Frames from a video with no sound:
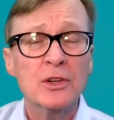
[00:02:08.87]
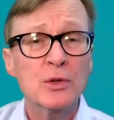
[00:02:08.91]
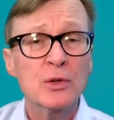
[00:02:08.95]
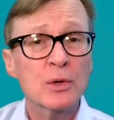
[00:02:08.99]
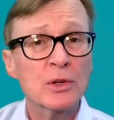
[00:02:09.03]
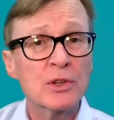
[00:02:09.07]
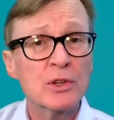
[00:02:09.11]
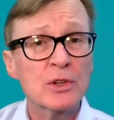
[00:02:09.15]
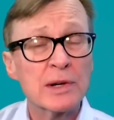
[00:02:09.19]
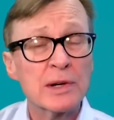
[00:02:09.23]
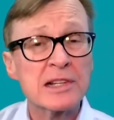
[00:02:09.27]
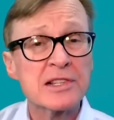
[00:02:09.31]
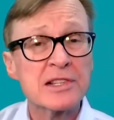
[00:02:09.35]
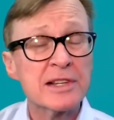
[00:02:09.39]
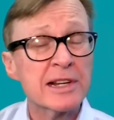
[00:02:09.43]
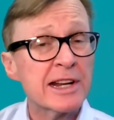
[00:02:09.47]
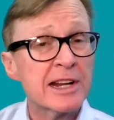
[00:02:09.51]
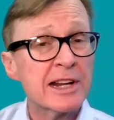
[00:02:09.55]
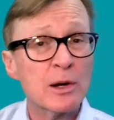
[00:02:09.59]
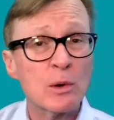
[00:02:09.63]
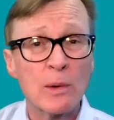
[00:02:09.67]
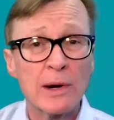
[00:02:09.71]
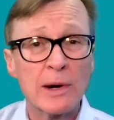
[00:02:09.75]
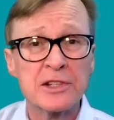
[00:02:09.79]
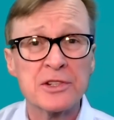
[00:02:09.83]
to address
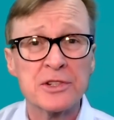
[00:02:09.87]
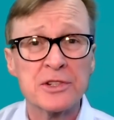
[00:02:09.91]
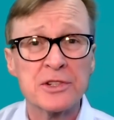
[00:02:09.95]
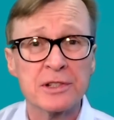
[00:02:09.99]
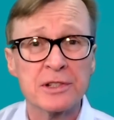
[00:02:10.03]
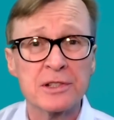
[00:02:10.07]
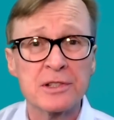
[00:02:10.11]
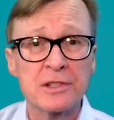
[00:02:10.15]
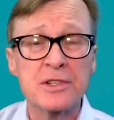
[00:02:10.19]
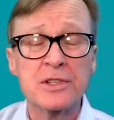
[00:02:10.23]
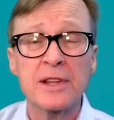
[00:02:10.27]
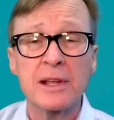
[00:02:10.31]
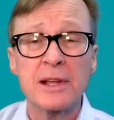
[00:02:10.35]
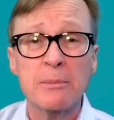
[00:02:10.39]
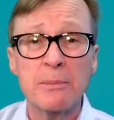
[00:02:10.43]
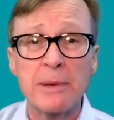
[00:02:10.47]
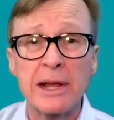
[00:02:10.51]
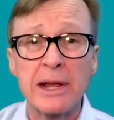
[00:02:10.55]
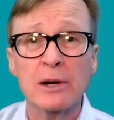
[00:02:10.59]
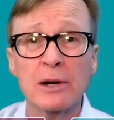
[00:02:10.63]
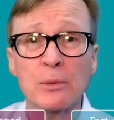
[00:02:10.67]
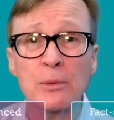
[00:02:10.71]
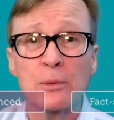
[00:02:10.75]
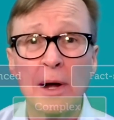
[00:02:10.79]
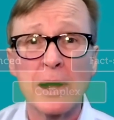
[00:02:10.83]
any questions that
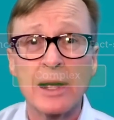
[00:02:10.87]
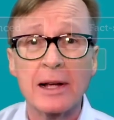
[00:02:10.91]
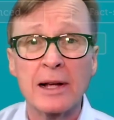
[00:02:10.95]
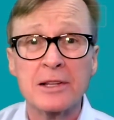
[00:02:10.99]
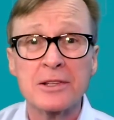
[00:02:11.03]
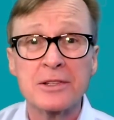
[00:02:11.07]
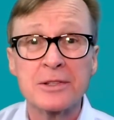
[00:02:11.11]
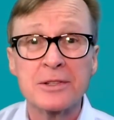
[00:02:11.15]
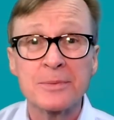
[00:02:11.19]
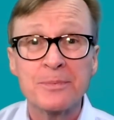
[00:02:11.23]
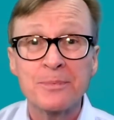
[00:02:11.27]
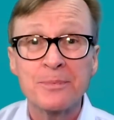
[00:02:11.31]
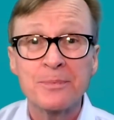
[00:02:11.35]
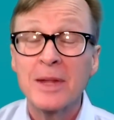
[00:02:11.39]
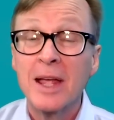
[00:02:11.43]
may arise.